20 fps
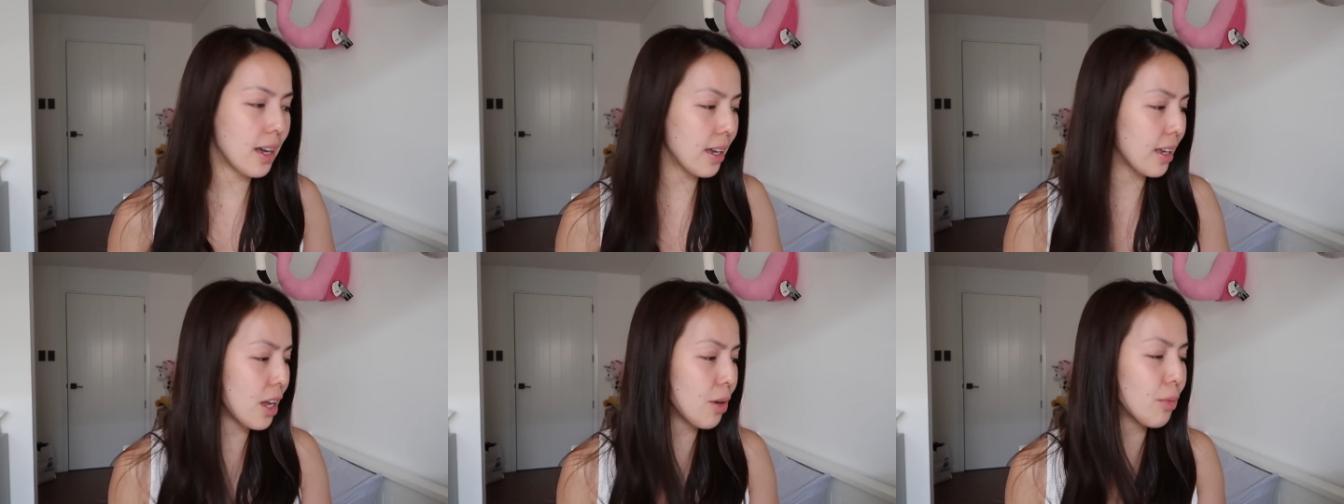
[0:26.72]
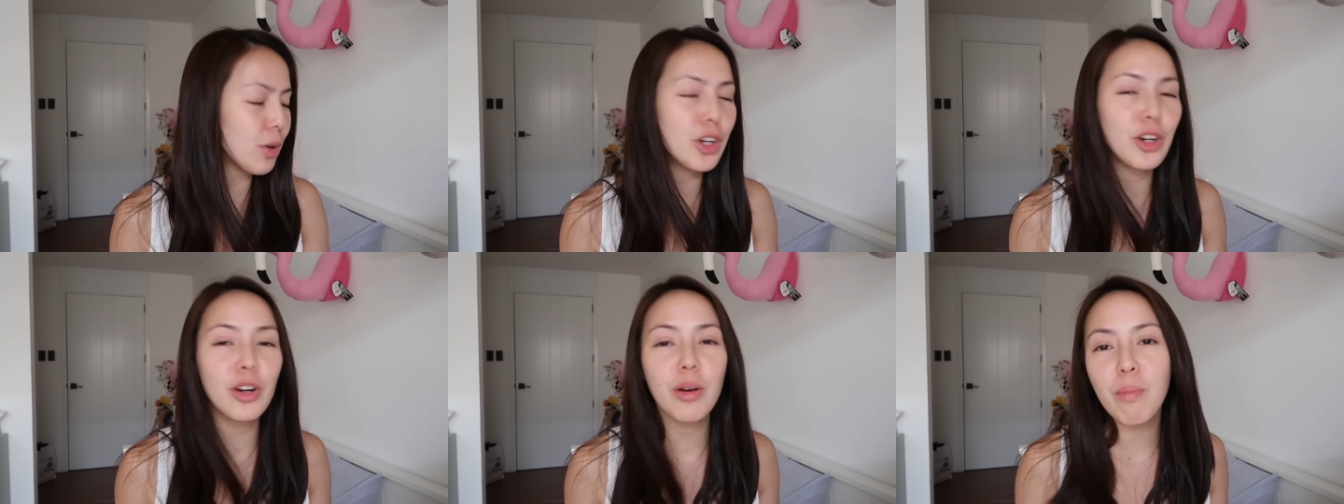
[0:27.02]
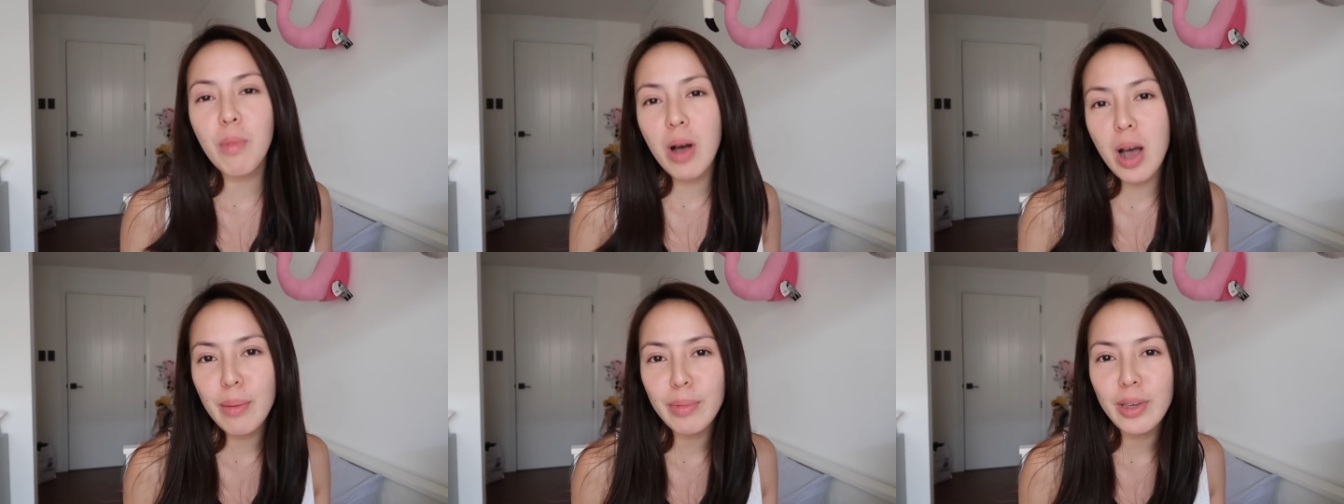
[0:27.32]
Again, when you're
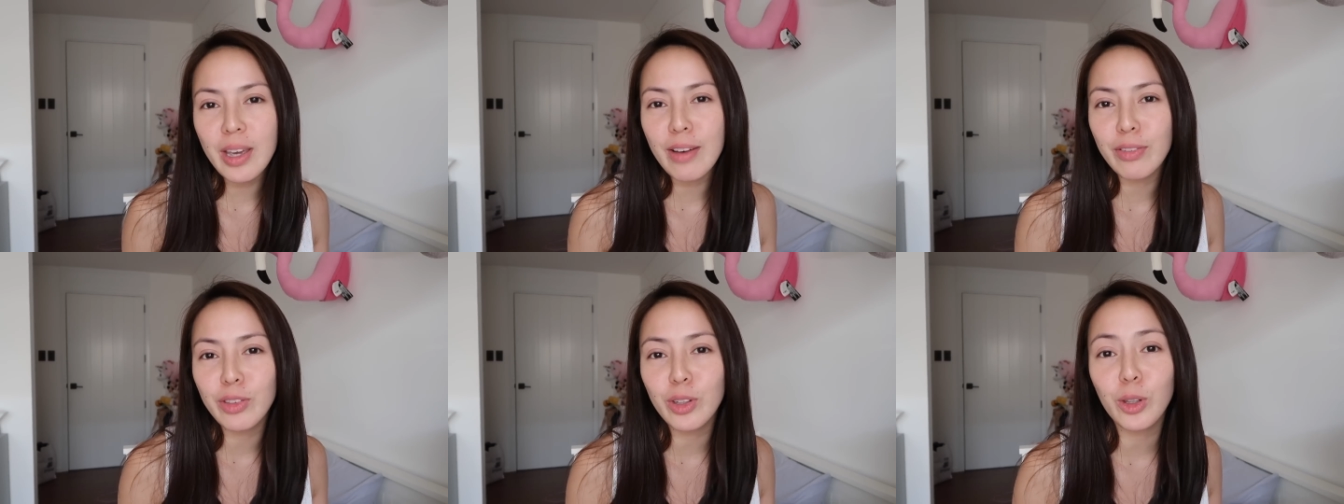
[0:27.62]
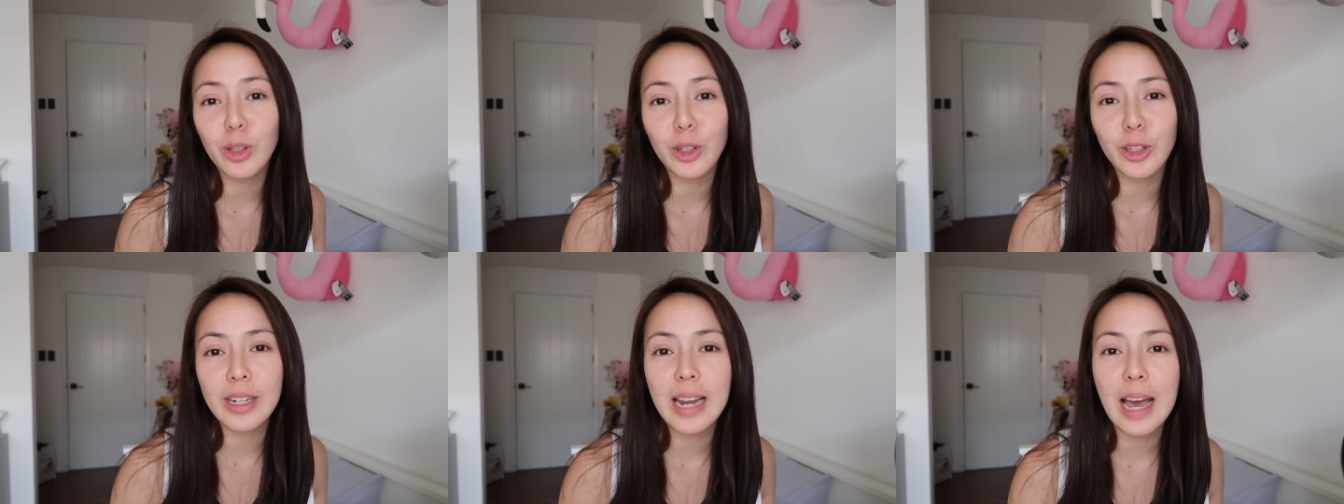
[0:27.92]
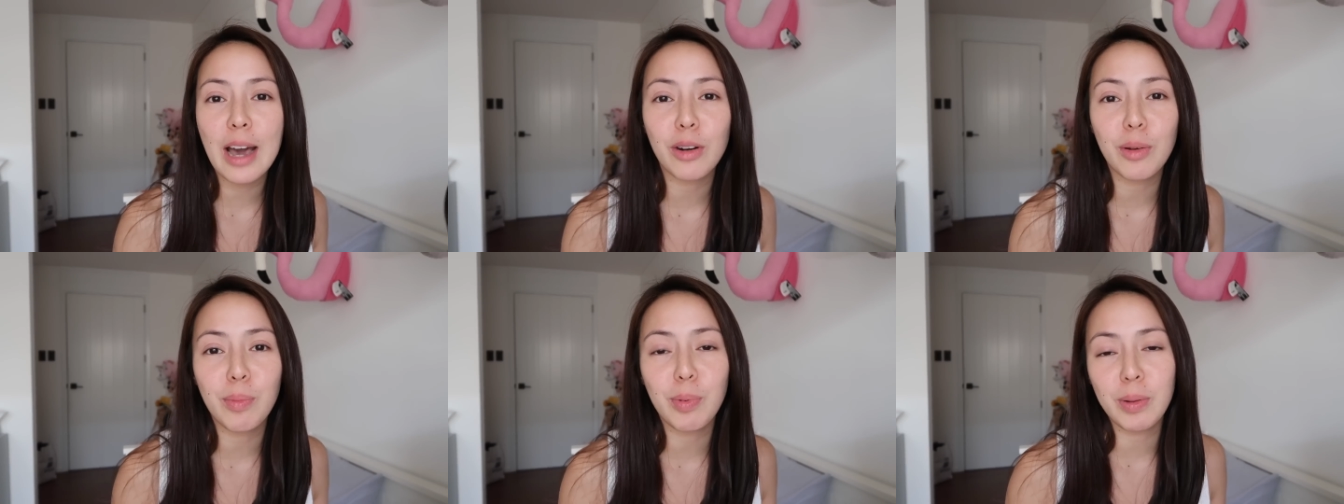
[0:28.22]
a mom, you have to learn
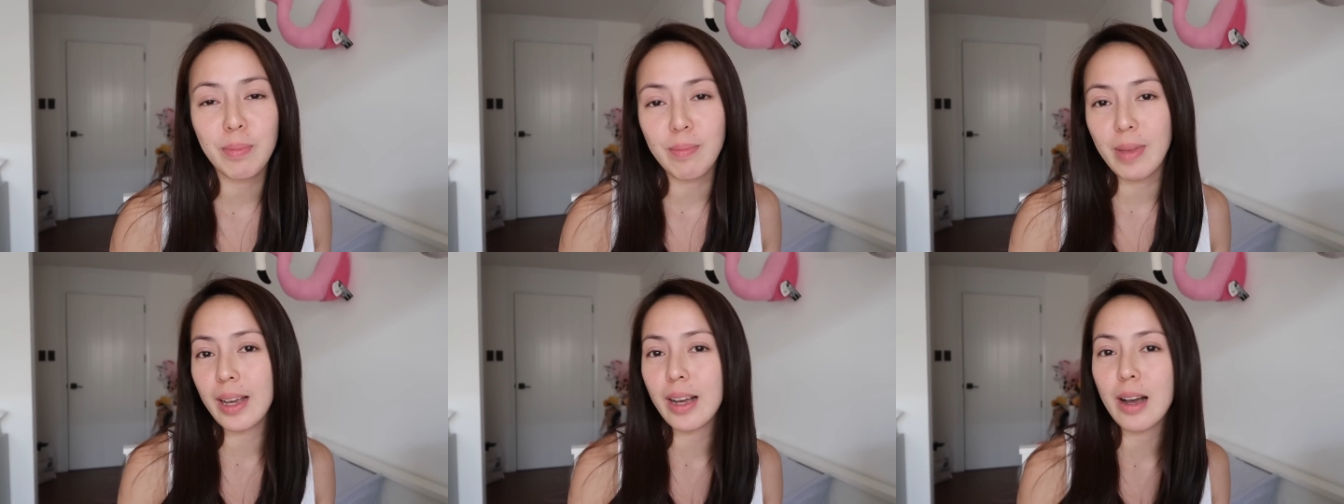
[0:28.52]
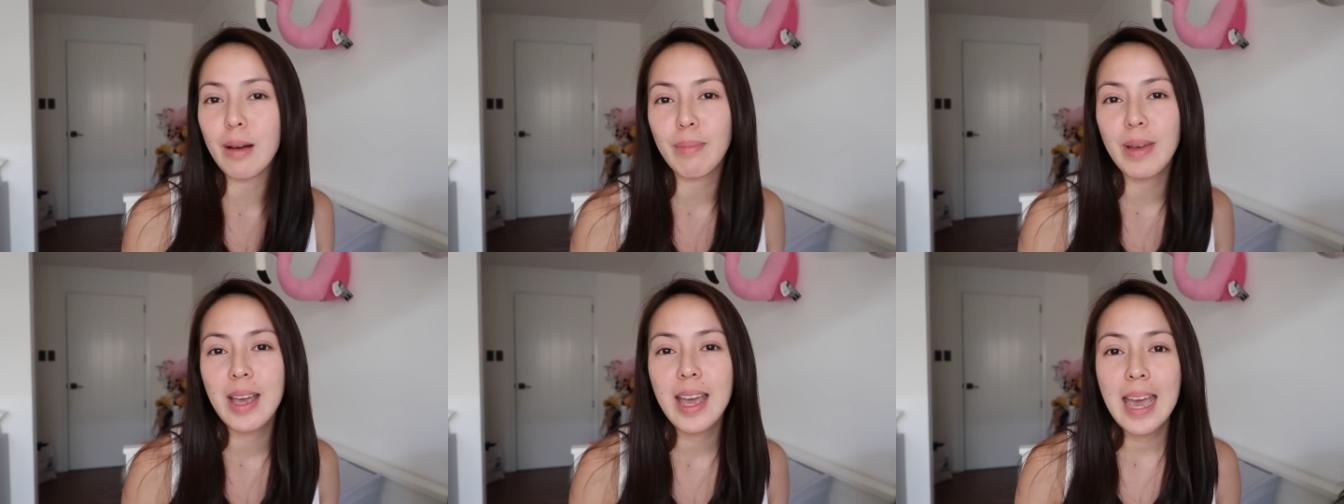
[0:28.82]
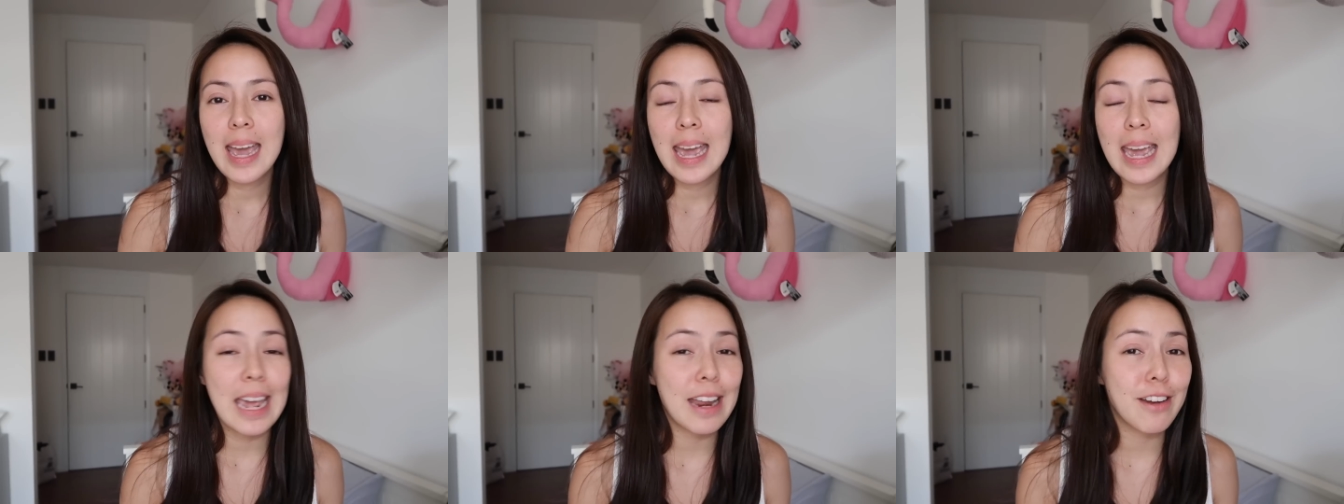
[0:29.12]
how to put makeup
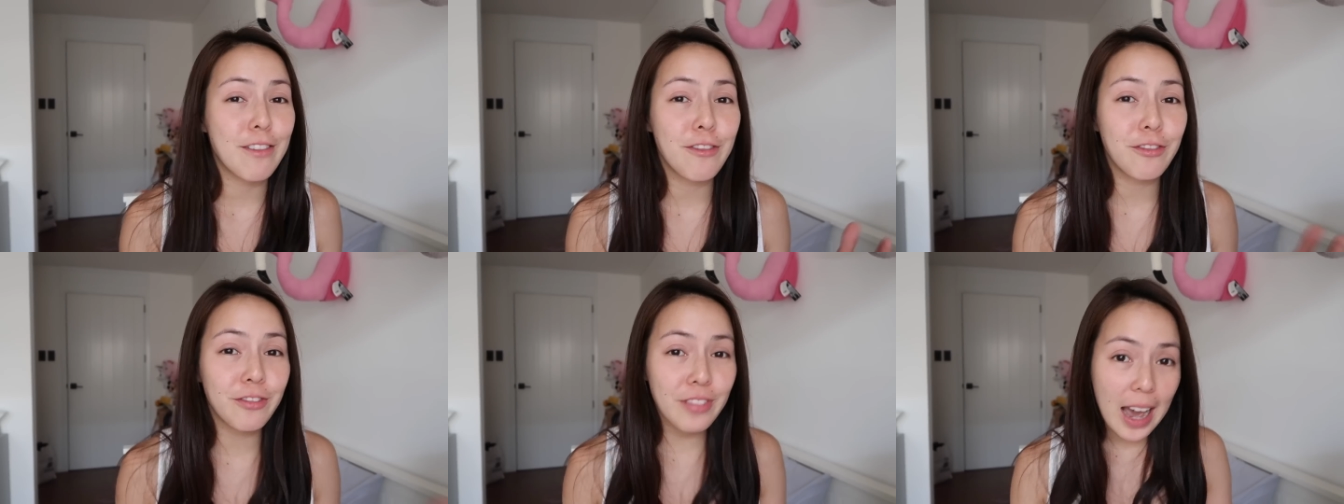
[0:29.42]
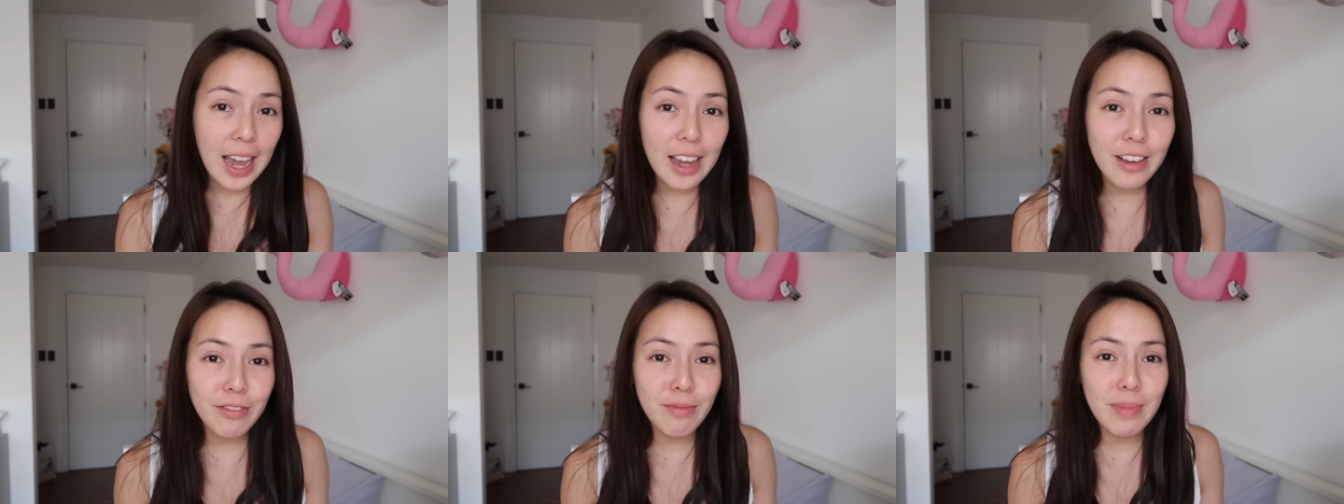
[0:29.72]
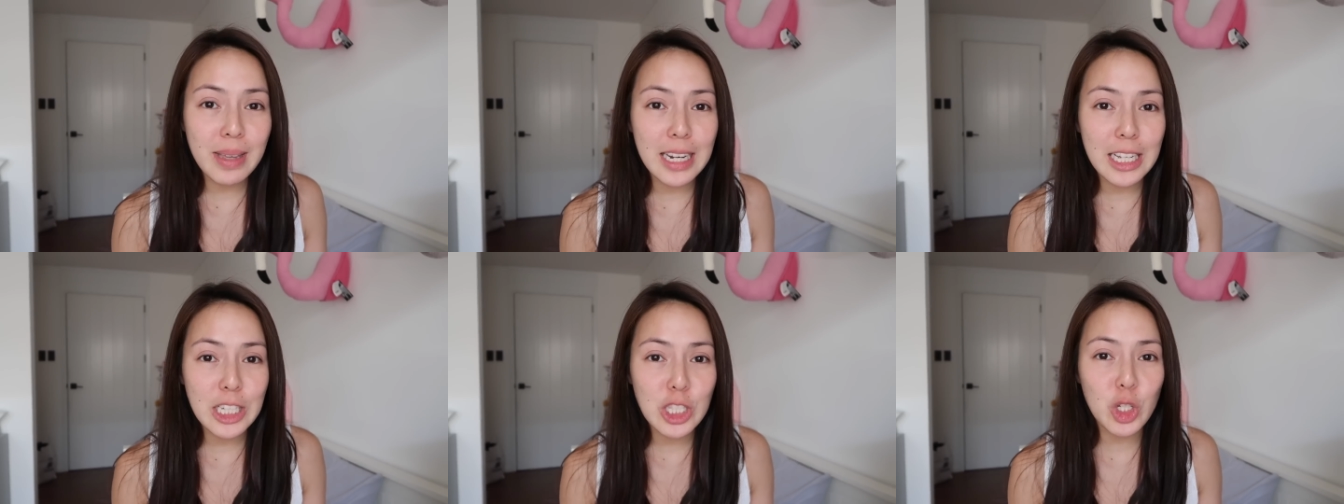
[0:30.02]
in five
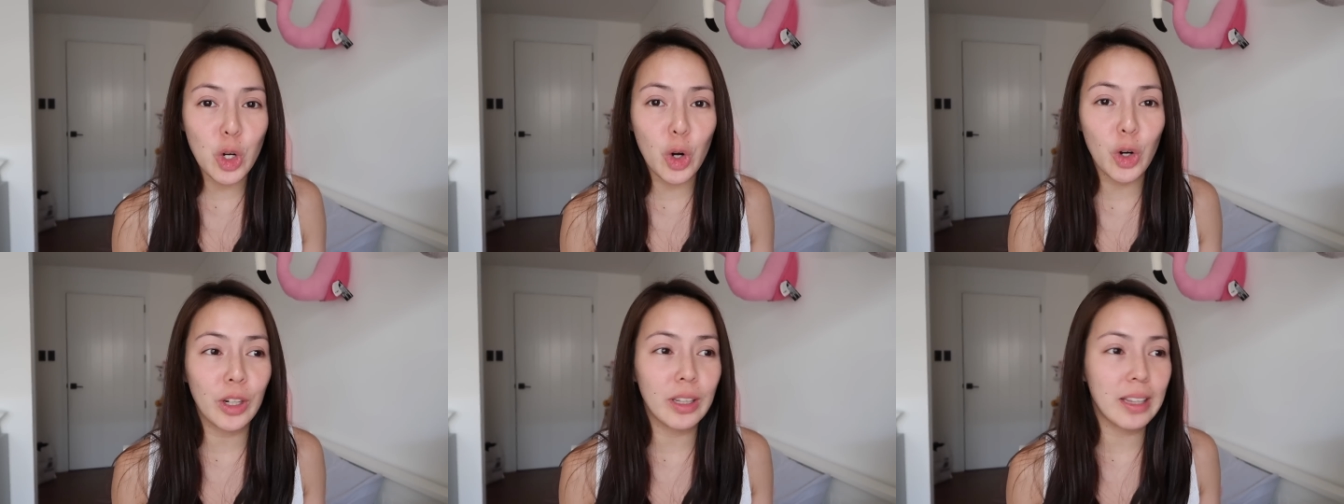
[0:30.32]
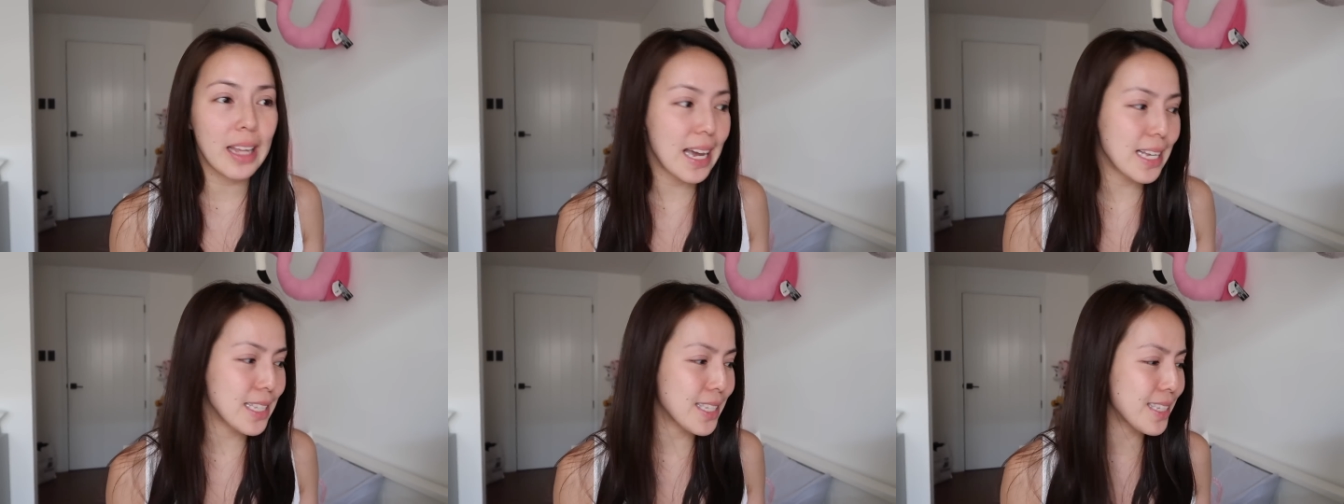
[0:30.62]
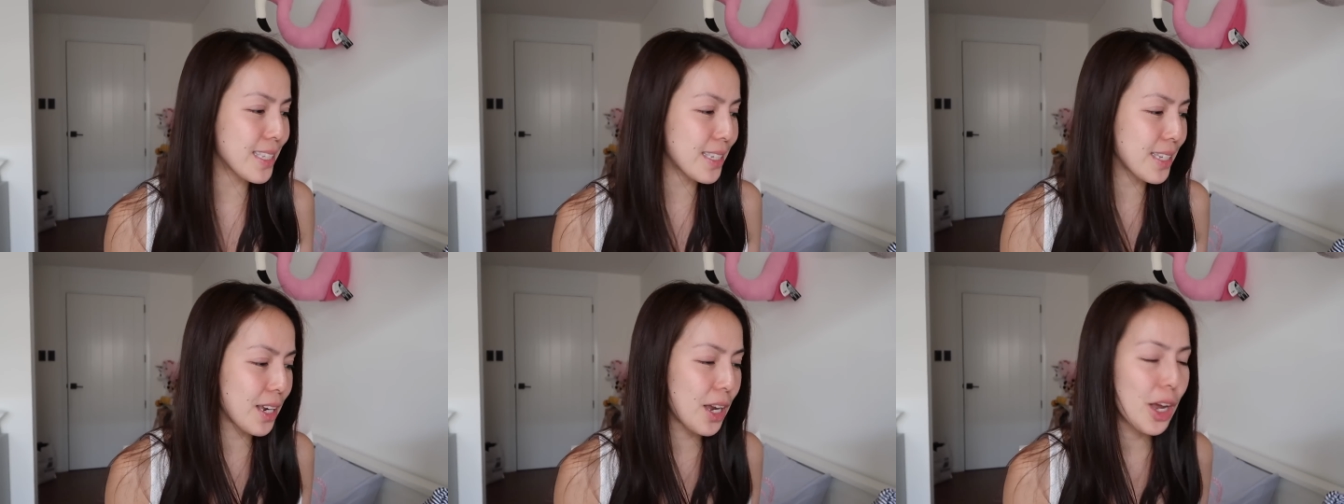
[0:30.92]
minutes or less